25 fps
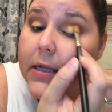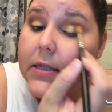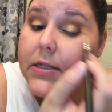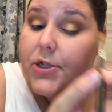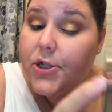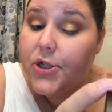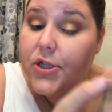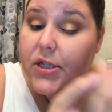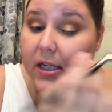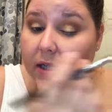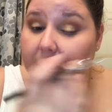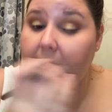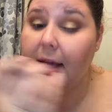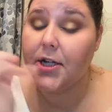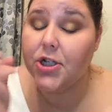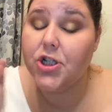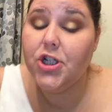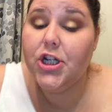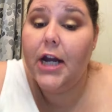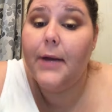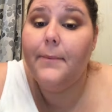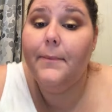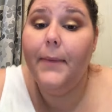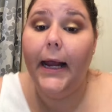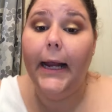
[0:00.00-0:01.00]
It's just like that
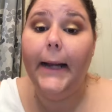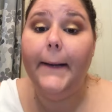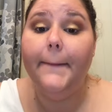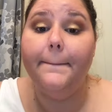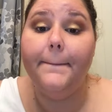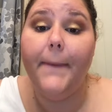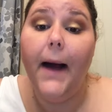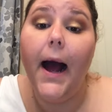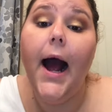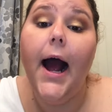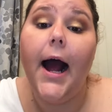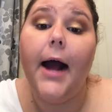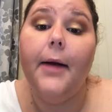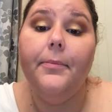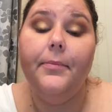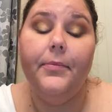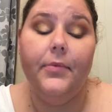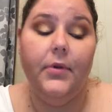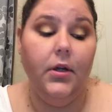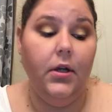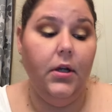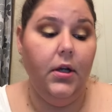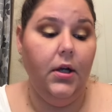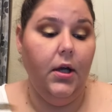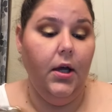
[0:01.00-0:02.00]
champagne pop.
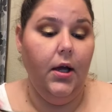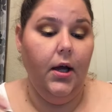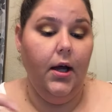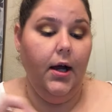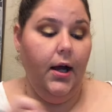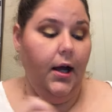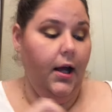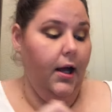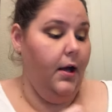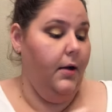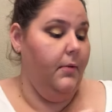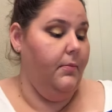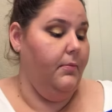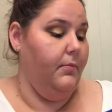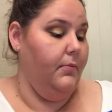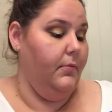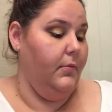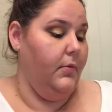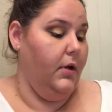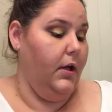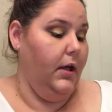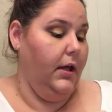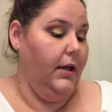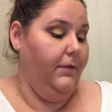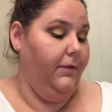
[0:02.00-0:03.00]

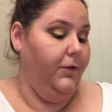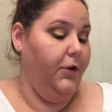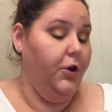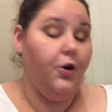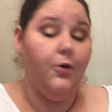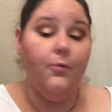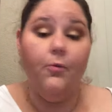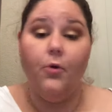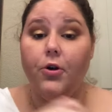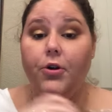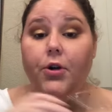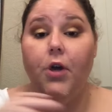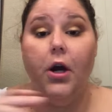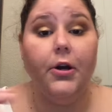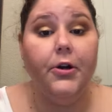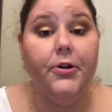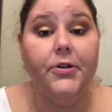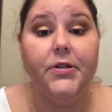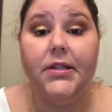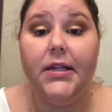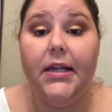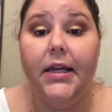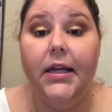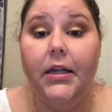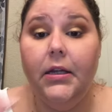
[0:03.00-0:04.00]
If you're more darker
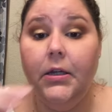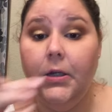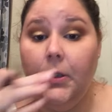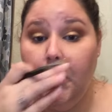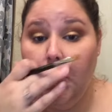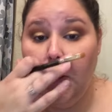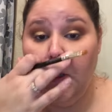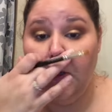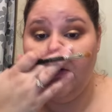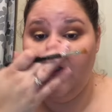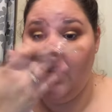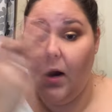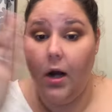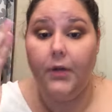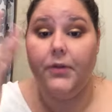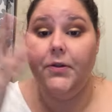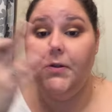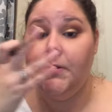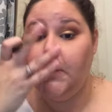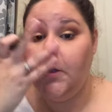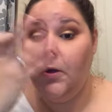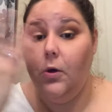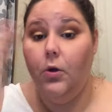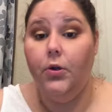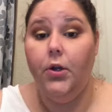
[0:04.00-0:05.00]
skin, you can rock
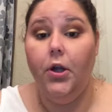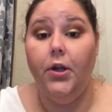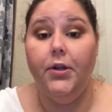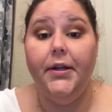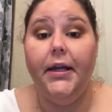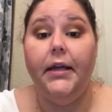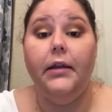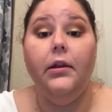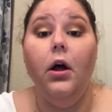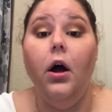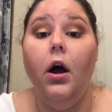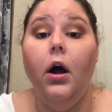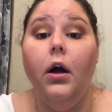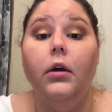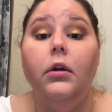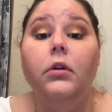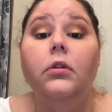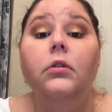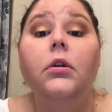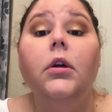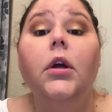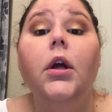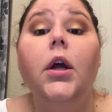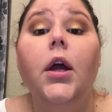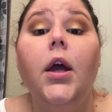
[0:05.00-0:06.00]
this gold all day long.
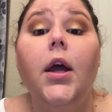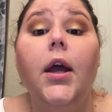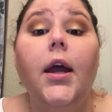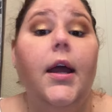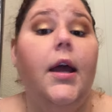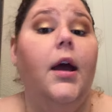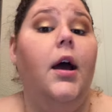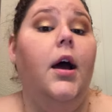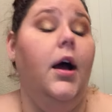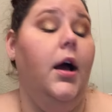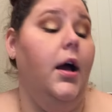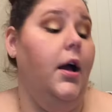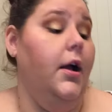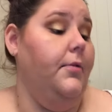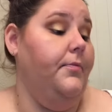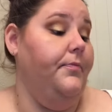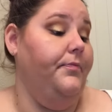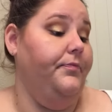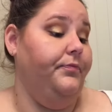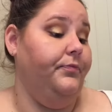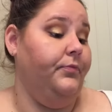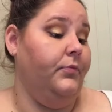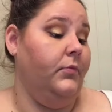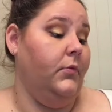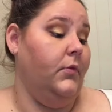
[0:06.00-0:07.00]

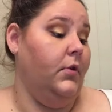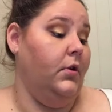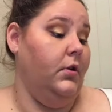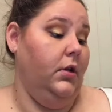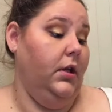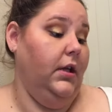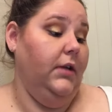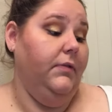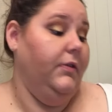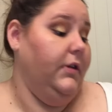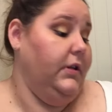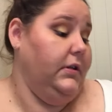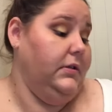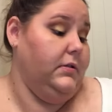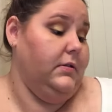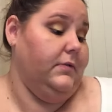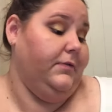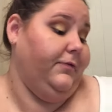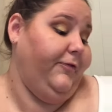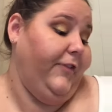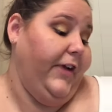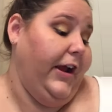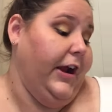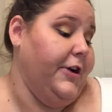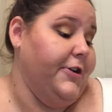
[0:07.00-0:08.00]
Even
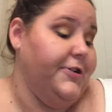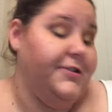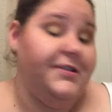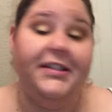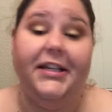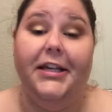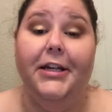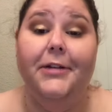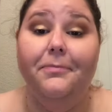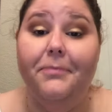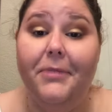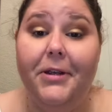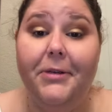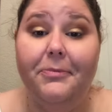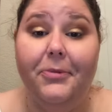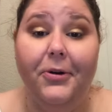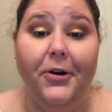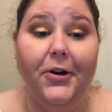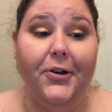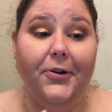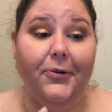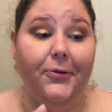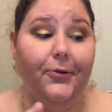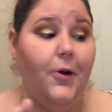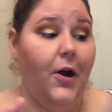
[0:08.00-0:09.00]
fair skin
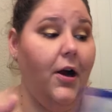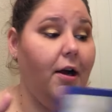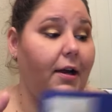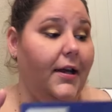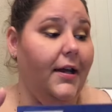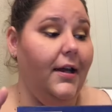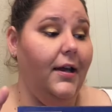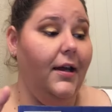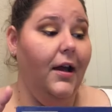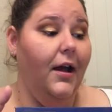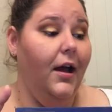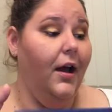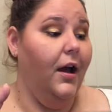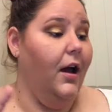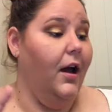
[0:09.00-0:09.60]
people can rock it.